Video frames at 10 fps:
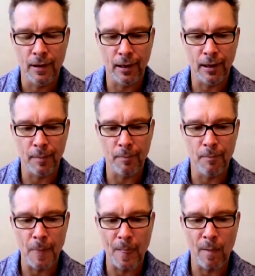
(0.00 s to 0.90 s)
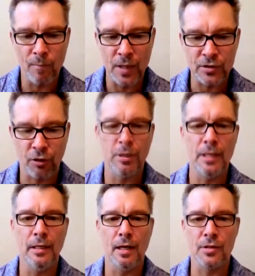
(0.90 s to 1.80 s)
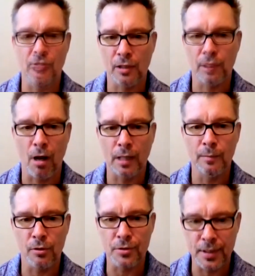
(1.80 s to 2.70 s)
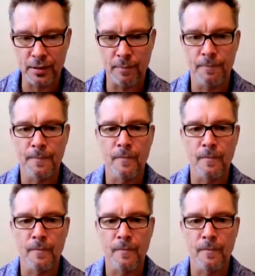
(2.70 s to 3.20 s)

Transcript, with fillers: Uh, that's a three uh, solid rocket motor system.